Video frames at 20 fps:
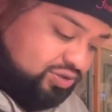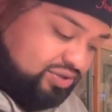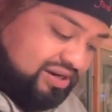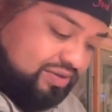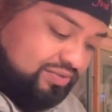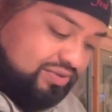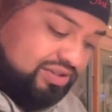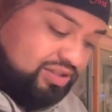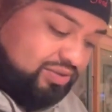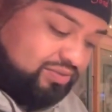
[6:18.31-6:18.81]
try
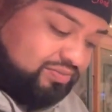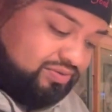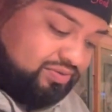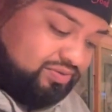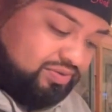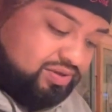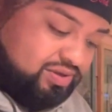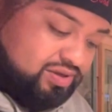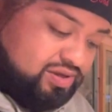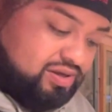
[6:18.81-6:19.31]
it with
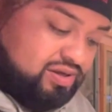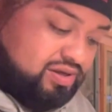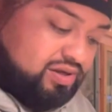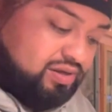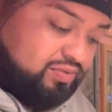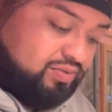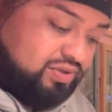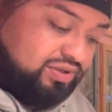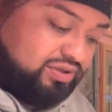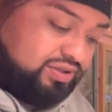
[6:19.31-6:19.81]

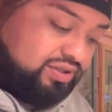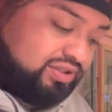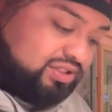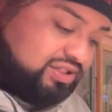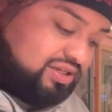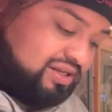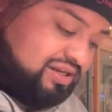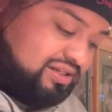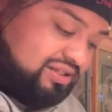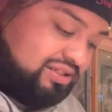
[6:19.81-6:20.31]
their
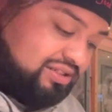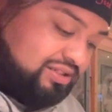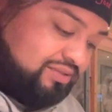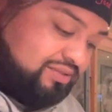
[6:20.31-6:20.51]
sauce.